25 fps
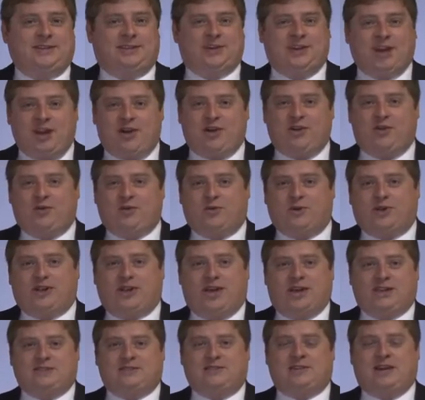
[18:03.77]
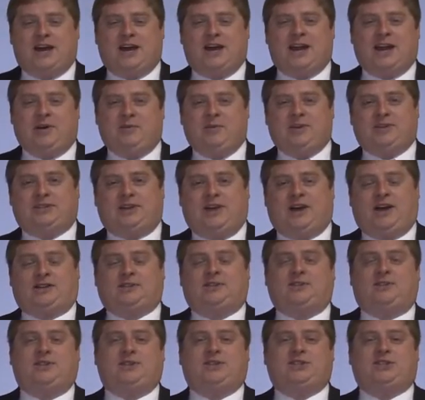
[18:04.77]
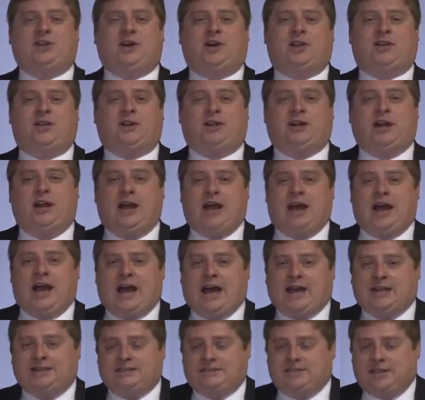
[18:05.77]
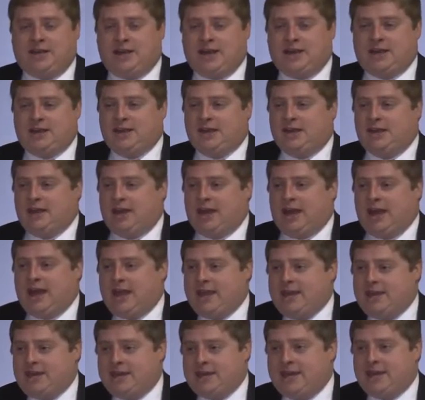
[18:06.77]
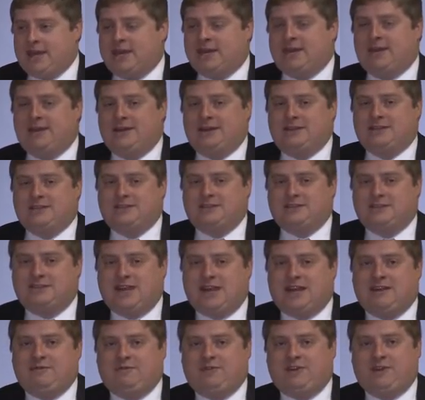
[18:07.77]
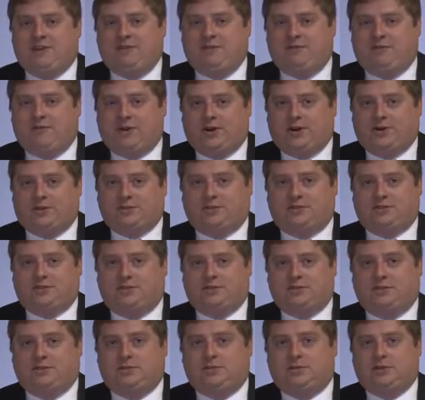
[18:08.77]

No, that's not how we talk to each other. I say, hey kid, safety first.